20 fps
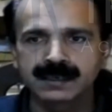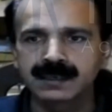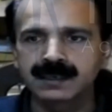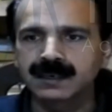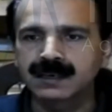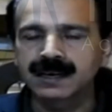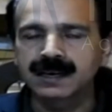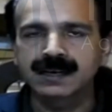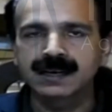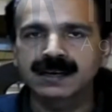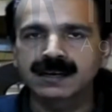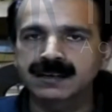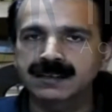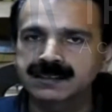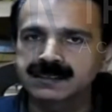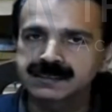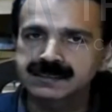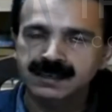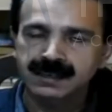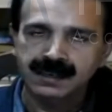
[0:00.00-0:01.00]
He cannot
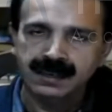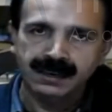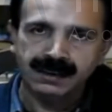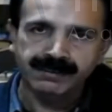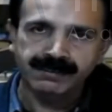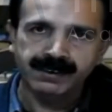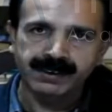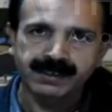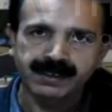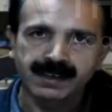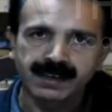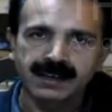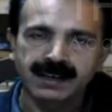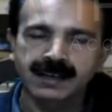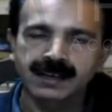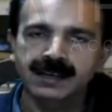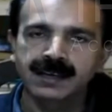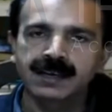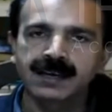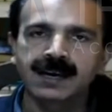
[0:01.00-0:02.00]
register an FIR,
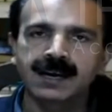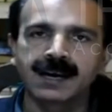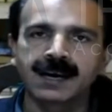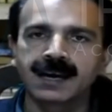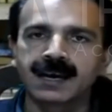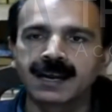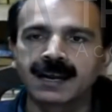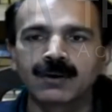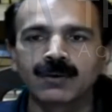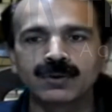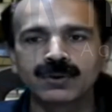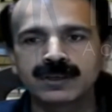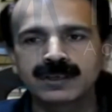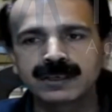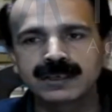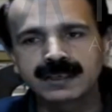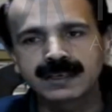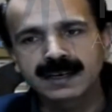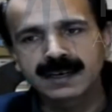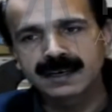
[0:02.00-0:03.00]
and only
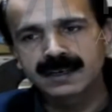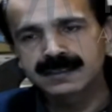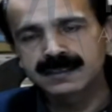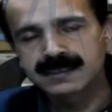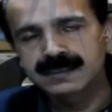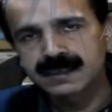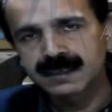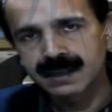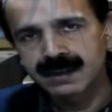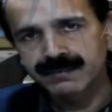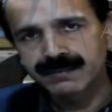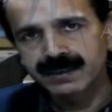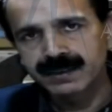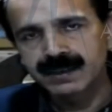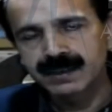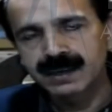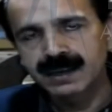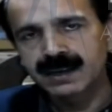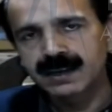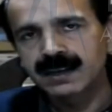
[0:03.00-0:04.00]
he can register
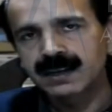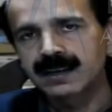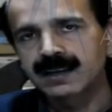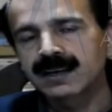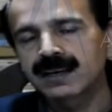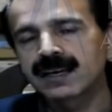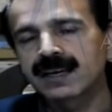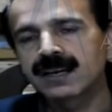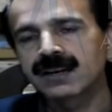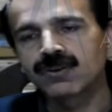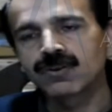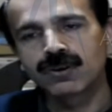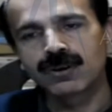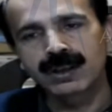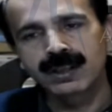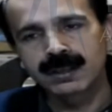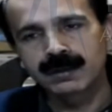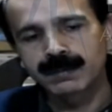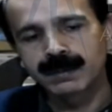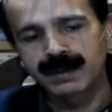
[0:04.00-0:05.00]
FIR in
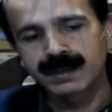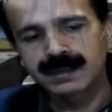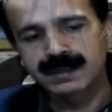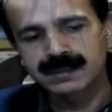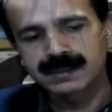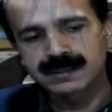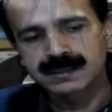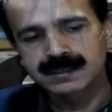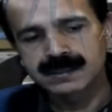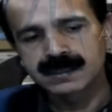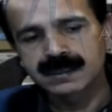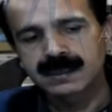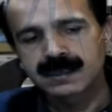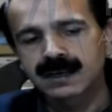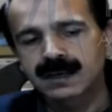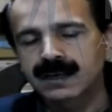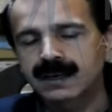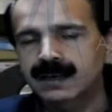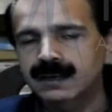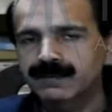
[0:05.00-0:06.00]
cognizable cases.
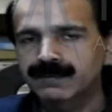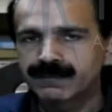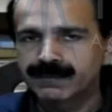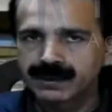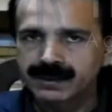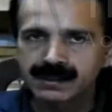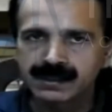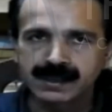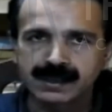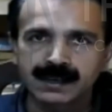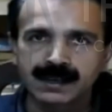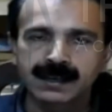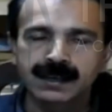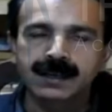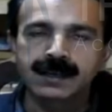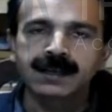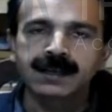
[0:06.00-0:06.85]
Further,